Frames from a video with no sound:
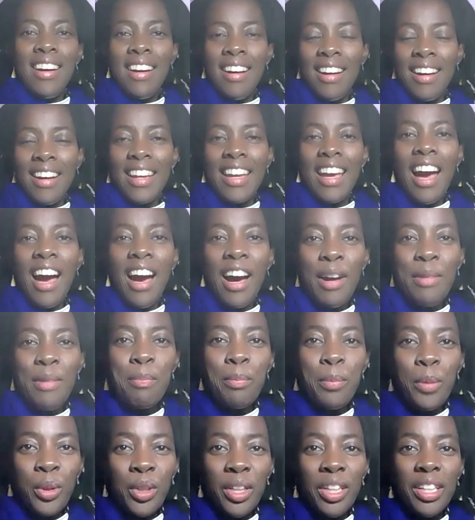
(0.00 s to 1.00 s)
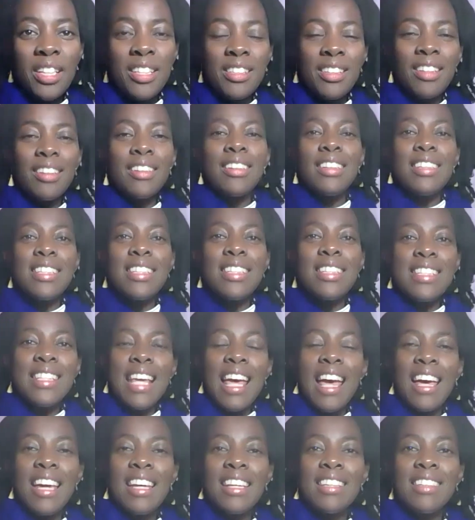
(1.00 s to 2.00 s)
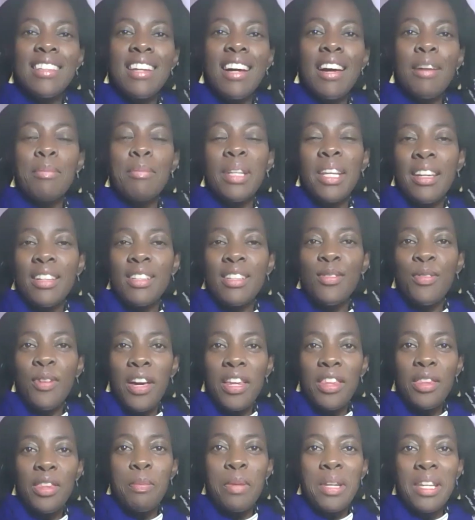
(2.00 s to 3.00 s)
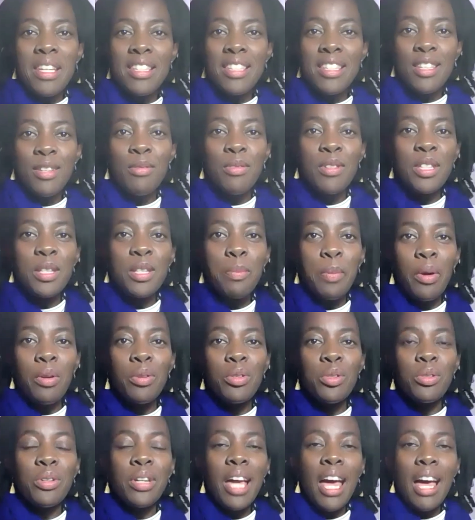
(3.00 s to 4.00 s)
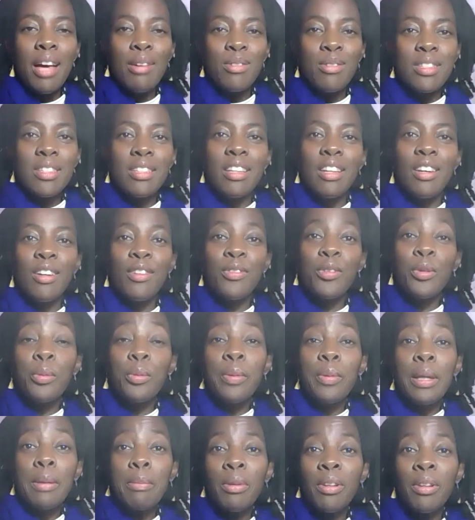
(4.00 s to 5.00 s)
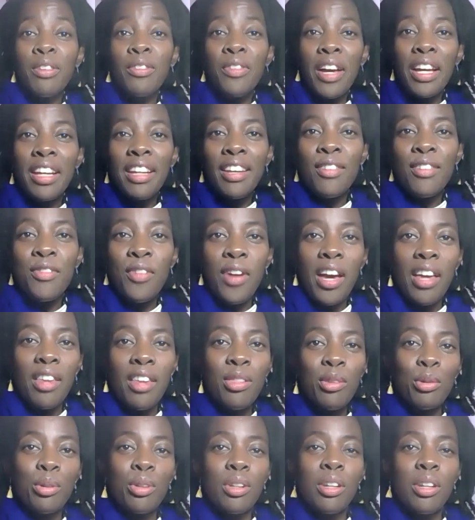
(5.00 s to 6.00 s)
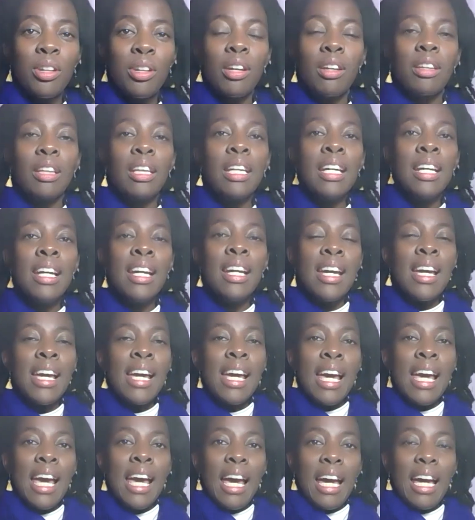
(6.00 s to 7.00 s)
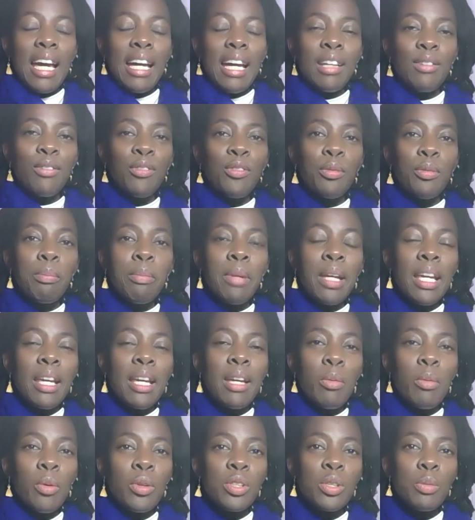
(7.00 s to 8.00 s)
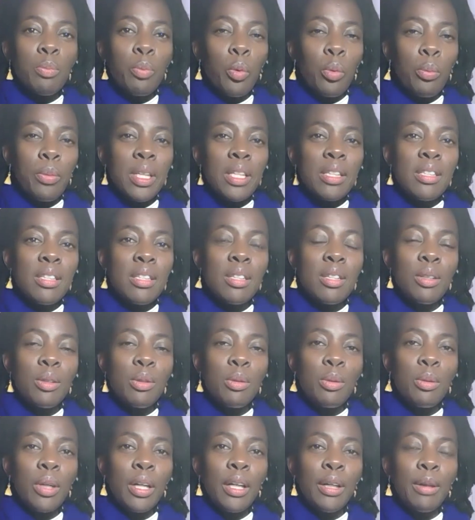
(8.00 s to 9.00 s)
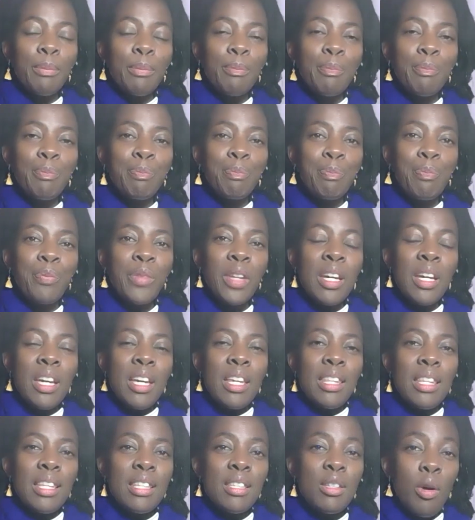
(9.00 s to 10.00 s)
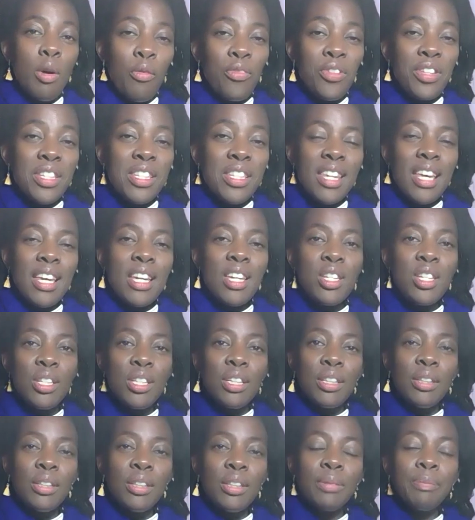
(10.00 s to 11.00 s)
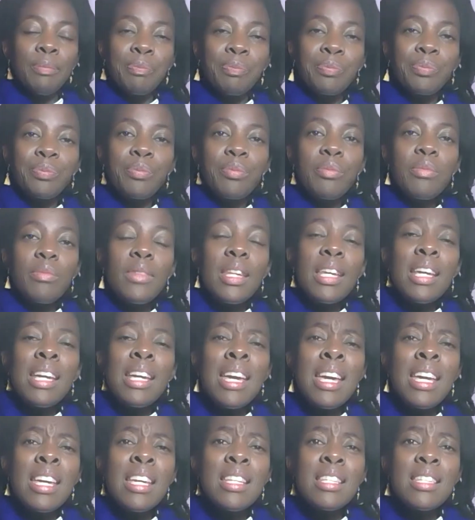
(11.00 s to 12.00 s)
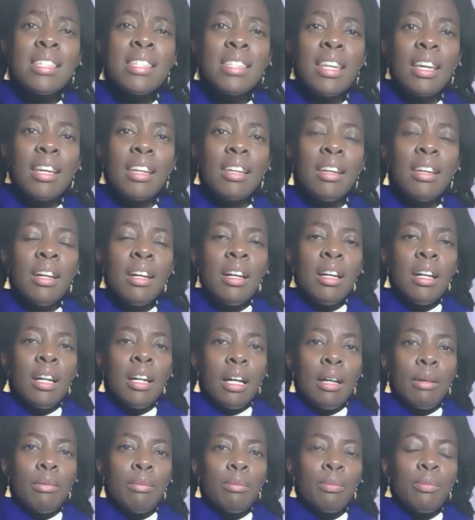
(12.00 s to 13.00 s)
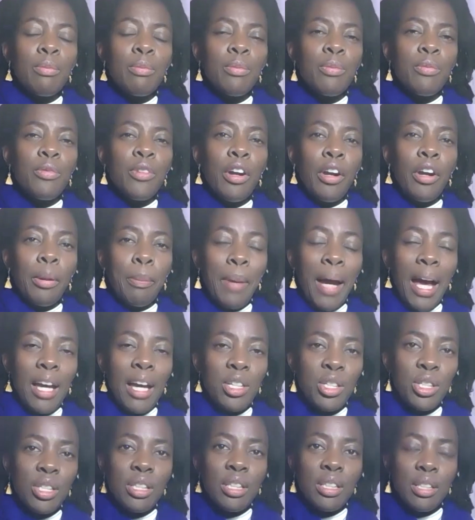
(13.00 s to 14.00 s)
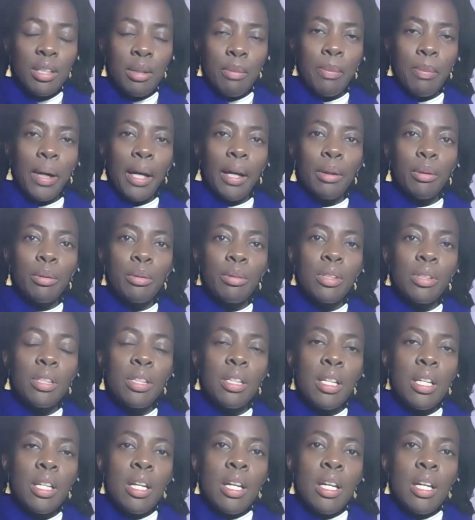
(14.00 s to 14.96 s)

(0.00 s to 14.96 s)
Hi, I'm Monica Douglas, and I'm an interfaith minister and spiritual counsellor for people of any faith or none. And for me, what's brought me to this conversation is that I'm very passionate about